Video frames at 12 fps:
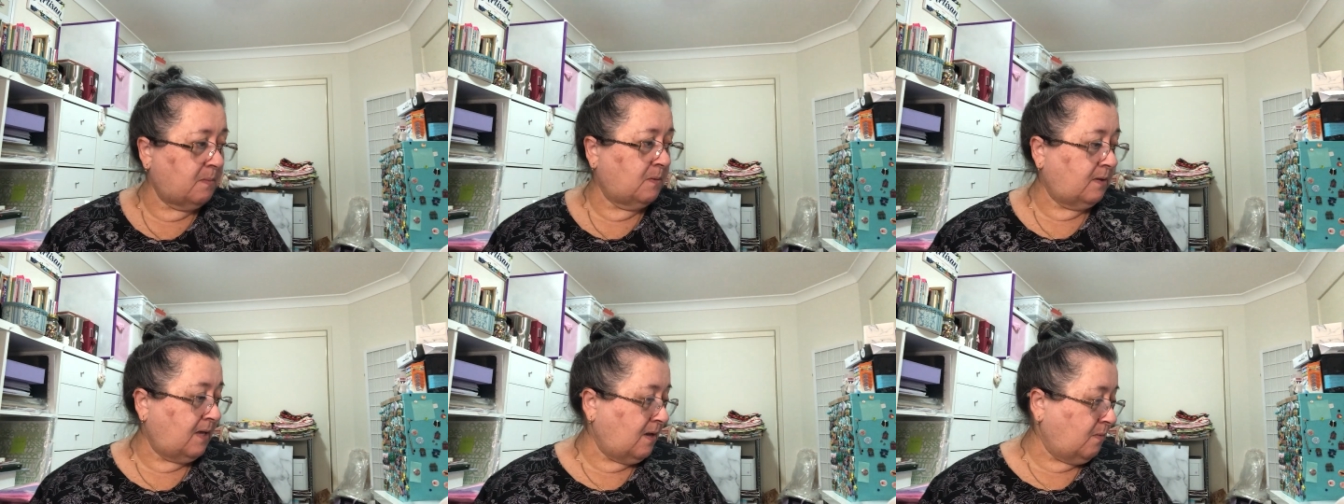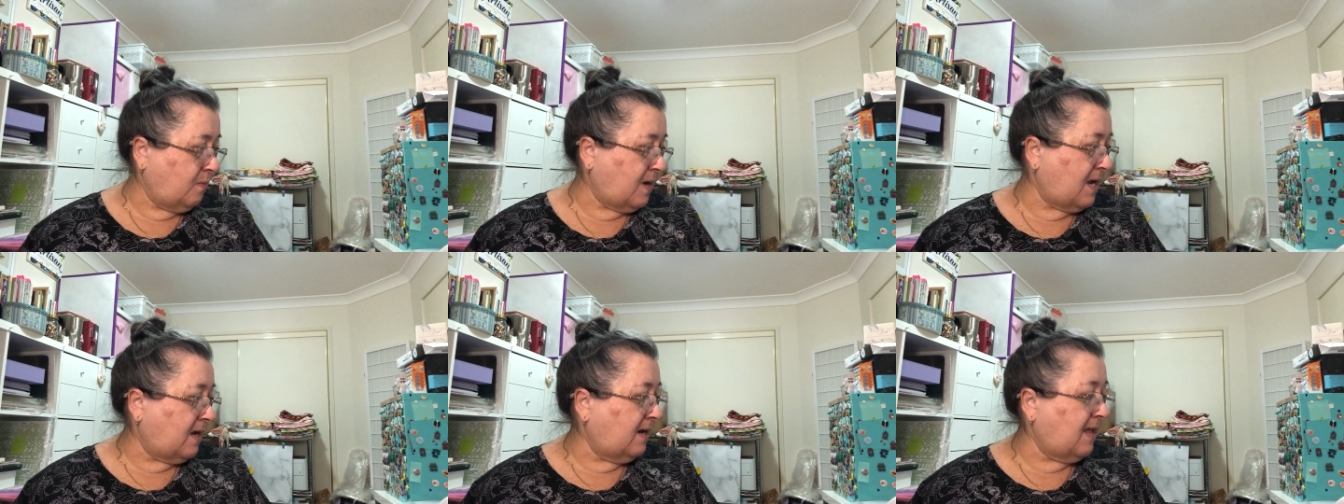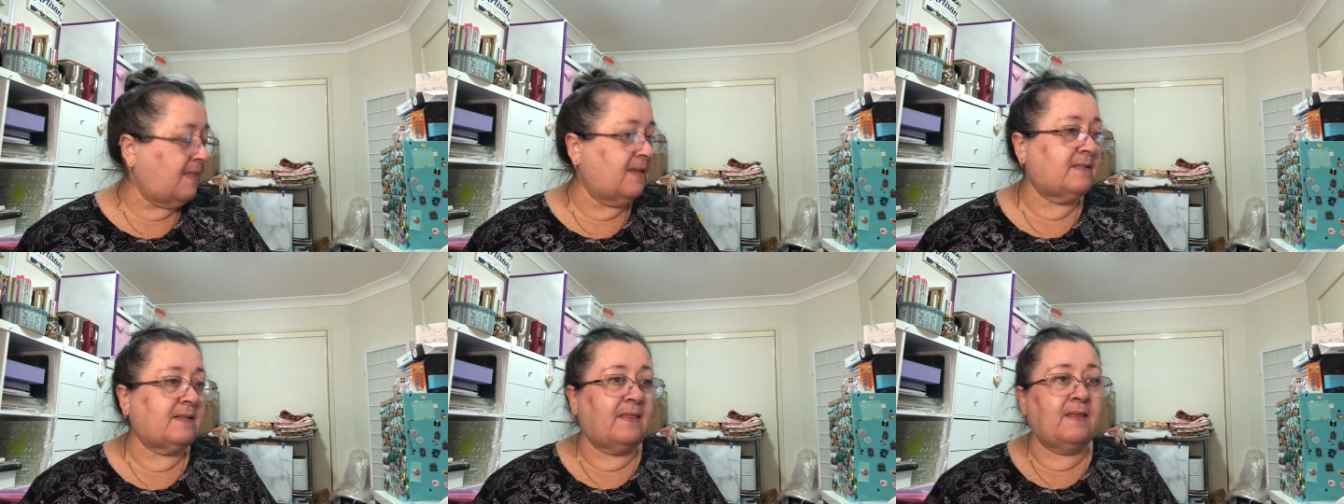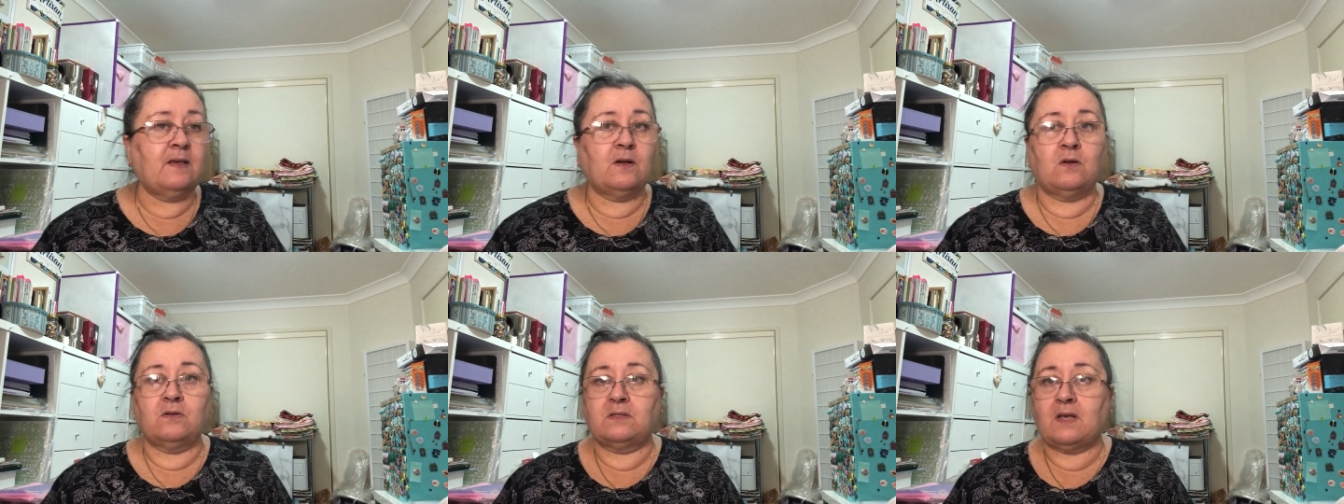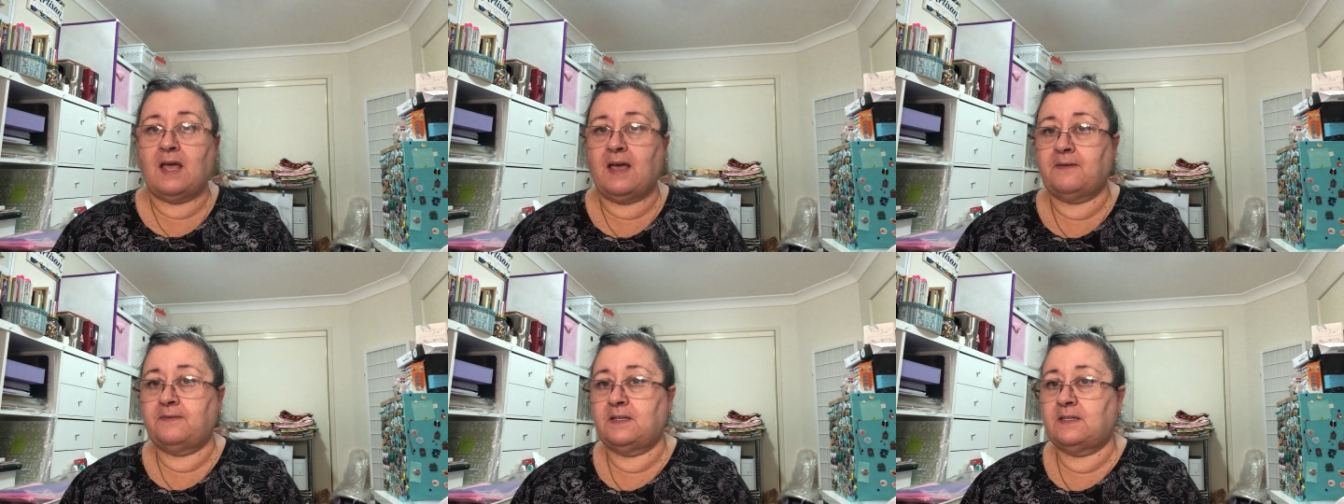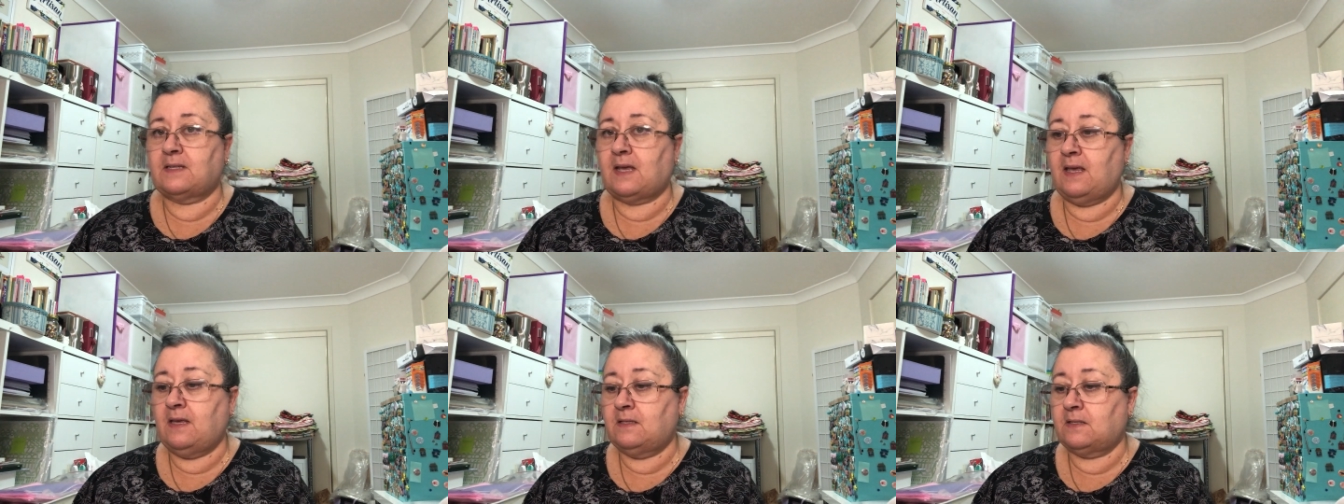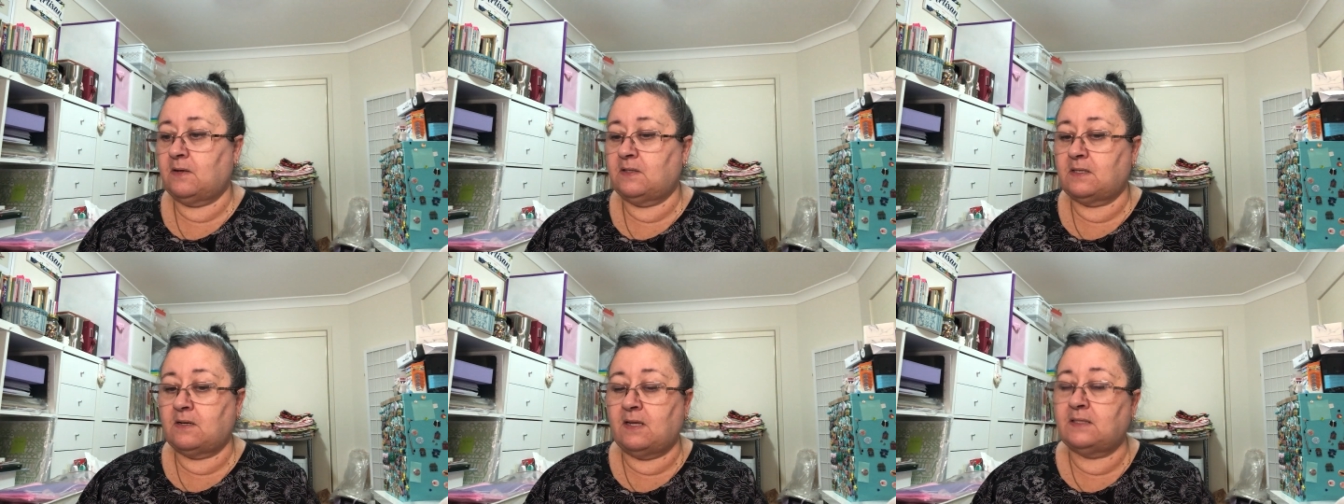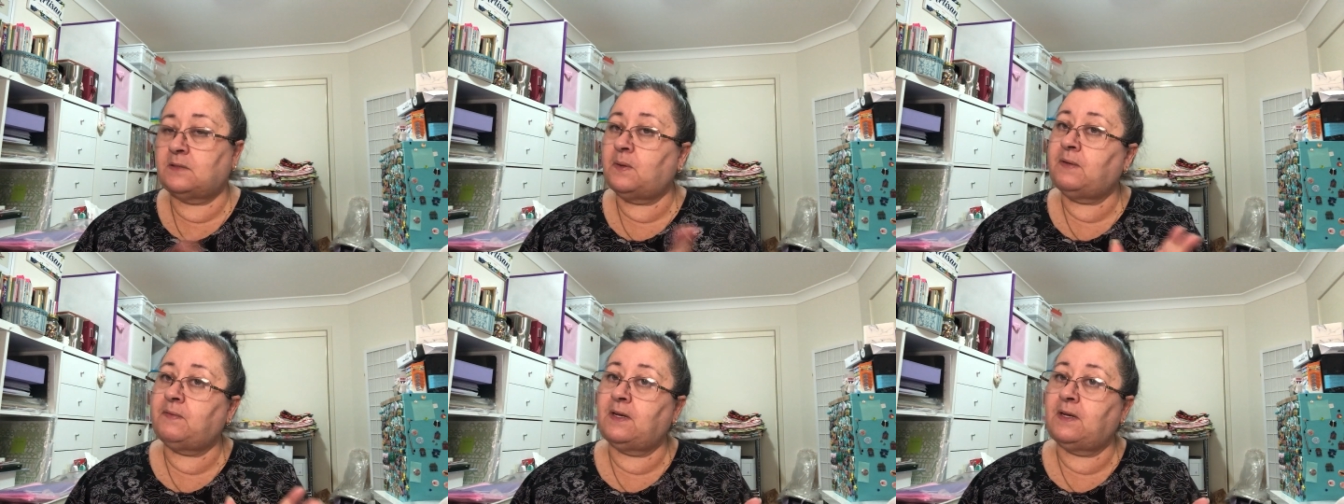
I'm looking around and there's nothing else I have to say, so it's a nice quick